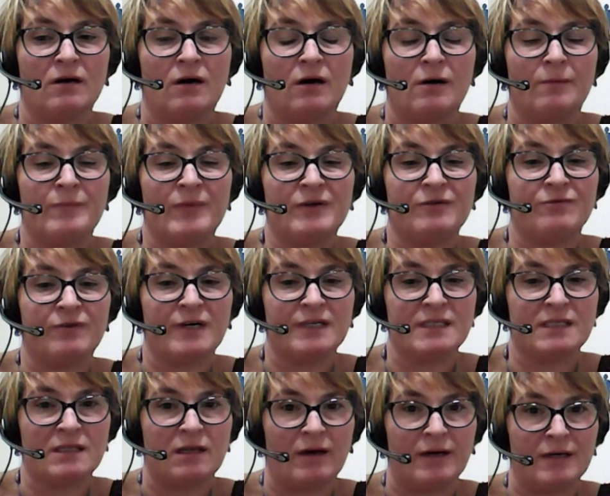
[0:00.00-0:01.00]

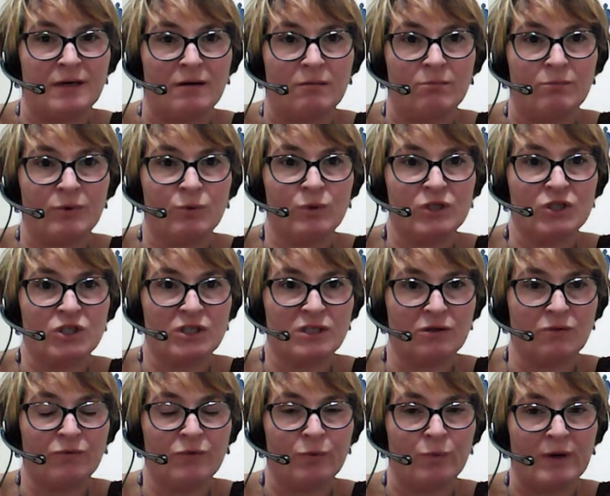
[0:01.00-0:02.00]
advice line number, which is
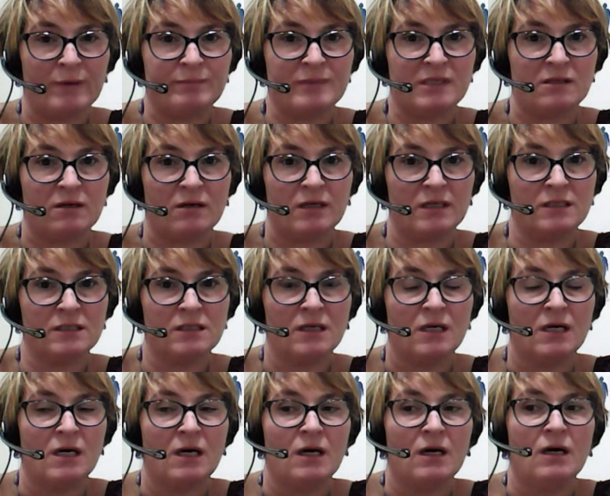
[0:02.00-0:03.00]
on the website.
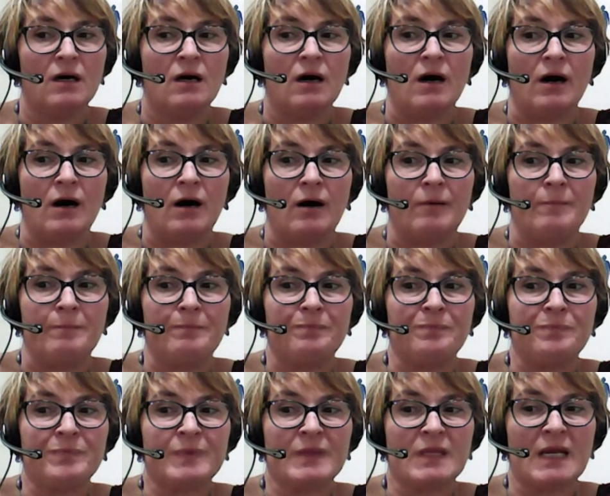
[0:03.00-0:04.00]

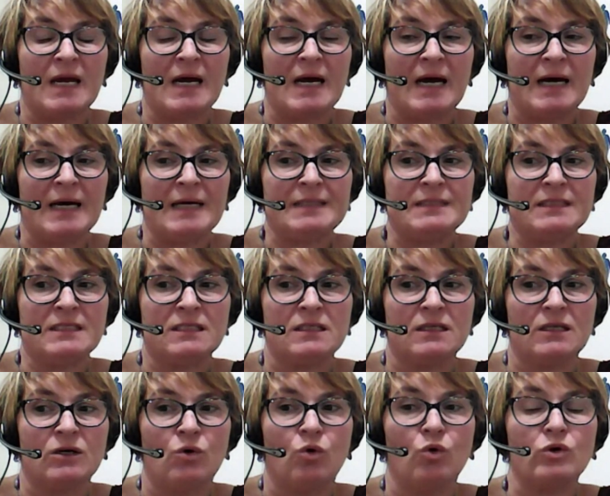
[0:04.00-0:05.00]
And
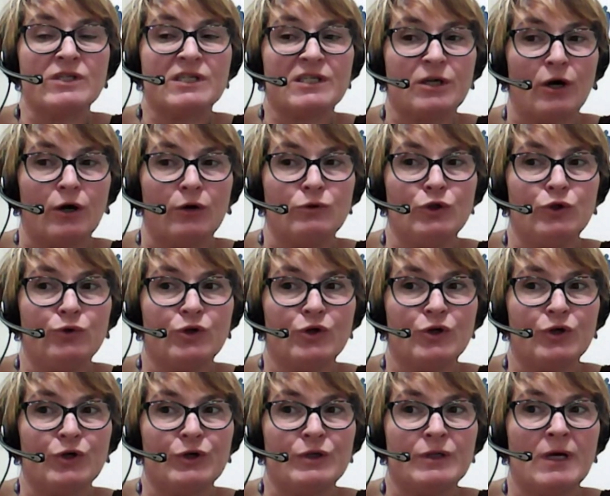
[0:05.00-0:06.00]
also, you
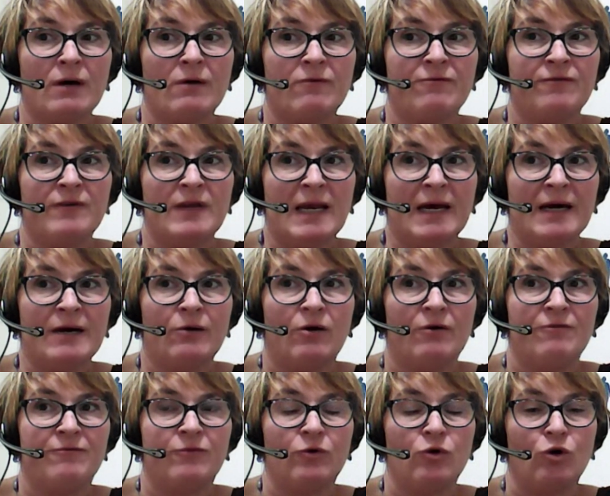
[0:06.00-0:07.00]
can fill out
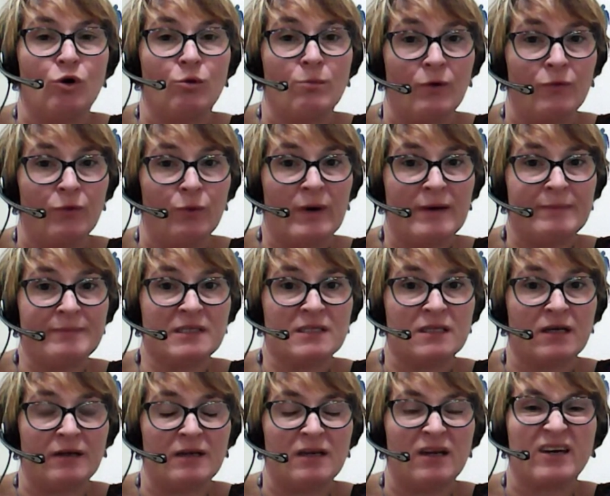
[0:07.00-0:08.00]
a form on the
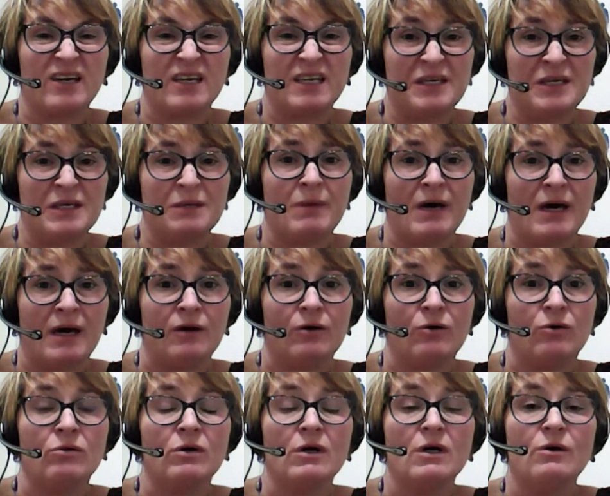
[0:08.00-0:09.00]
website, like an
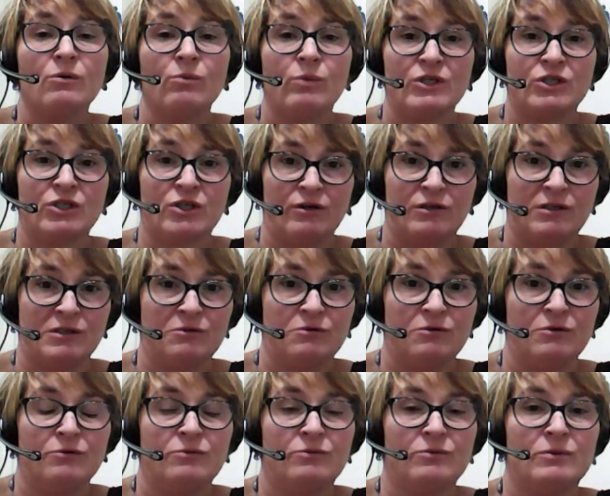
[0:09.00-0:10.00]
email, which goes
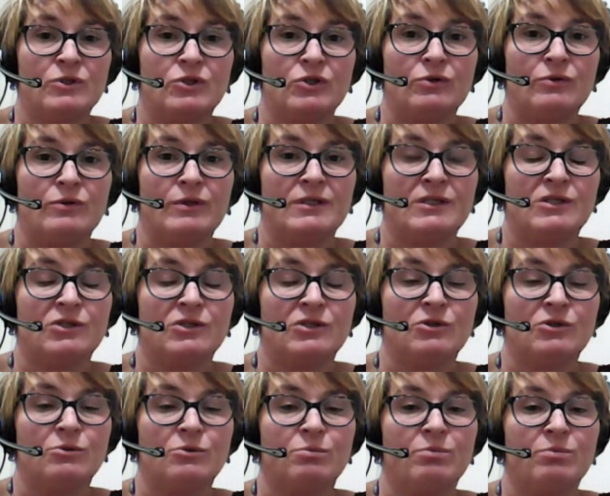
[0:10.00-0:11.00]
through to this
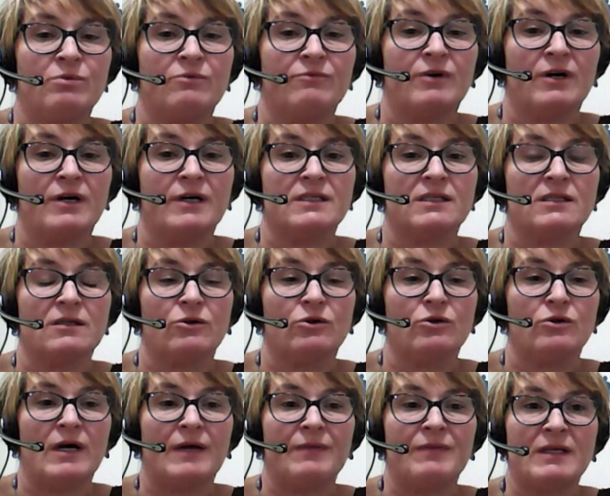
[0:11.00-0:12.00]
supervisor, who,
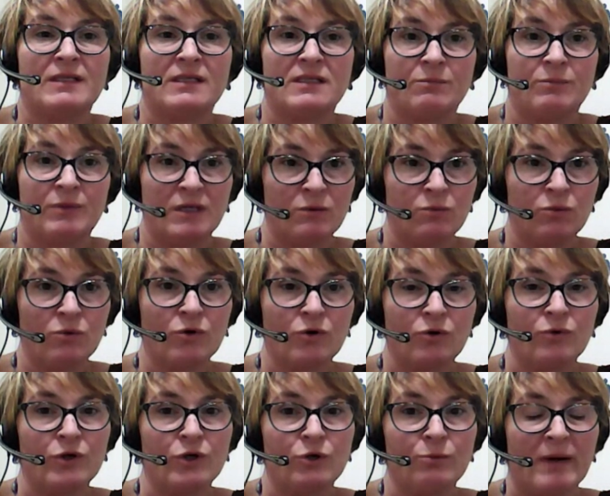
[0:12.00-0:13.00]
and then somebody will
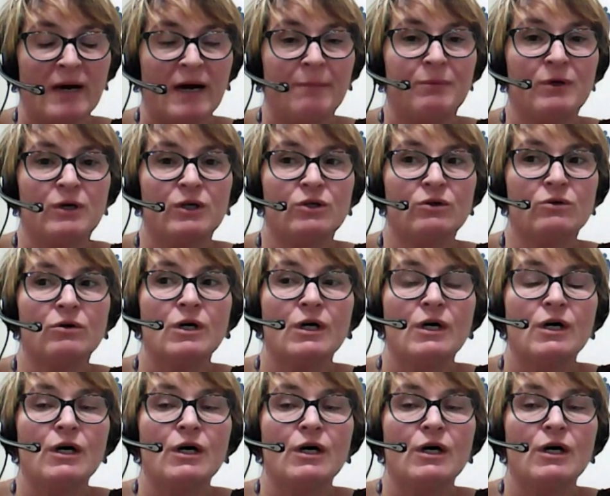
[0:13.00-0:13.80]
call you back. But you're